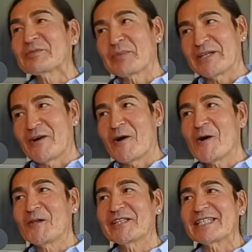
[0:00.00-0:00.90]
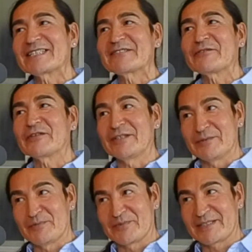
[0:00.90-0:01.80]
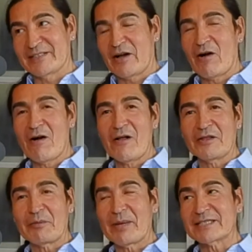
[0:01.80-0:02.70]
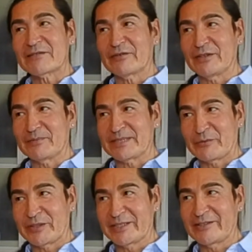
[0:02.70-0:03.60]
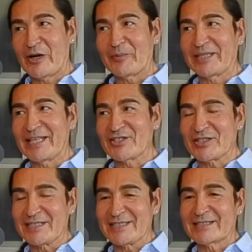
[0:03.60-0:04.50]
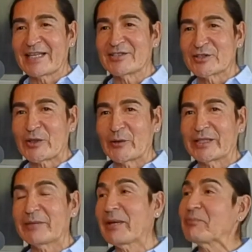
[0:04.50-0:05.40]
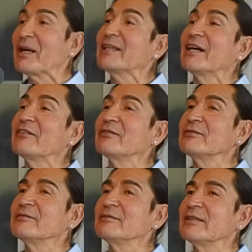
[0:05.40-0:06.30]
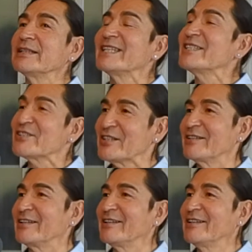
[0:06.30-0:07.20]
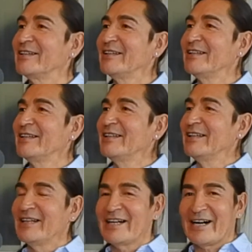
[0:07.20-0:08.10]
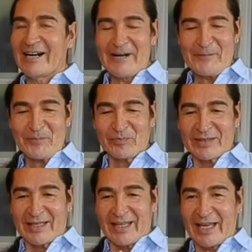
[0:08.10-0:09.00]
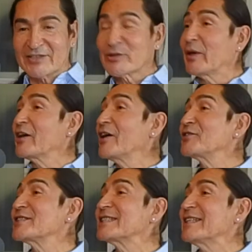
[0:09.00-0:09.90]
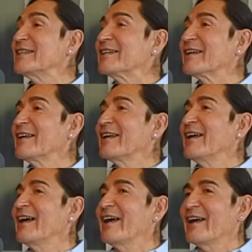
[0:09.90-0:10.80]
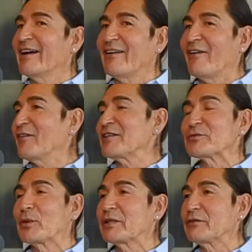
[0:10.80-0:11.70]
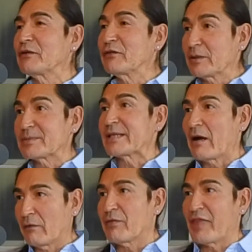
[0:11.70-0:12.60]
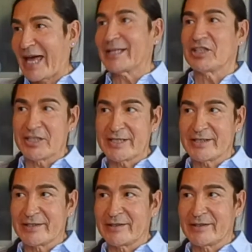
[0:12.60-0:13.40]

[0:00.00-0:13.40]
me all these films, all the best films that were in nominations, and so he made my life easier. And so I got to see all these wonderful films of that year.